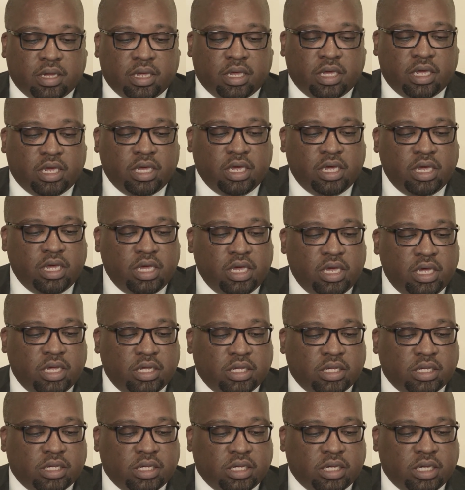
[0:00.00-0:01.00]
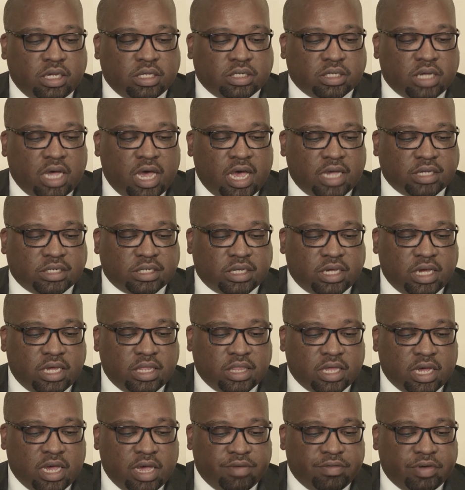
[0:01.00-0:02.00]
He is
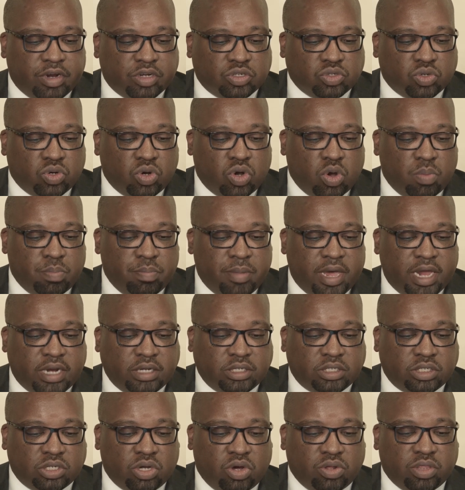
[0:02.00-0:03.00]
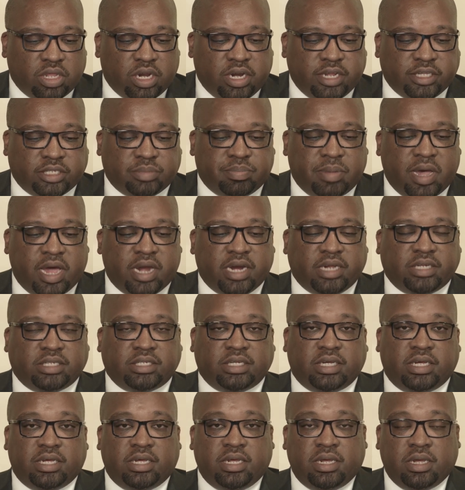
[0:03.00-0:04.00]
asking the governor to comment on the
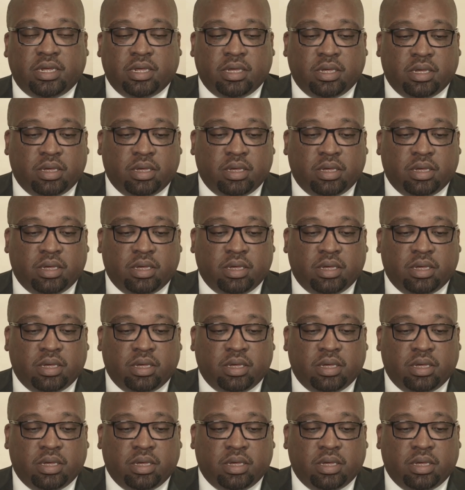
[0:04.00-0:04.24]
disparity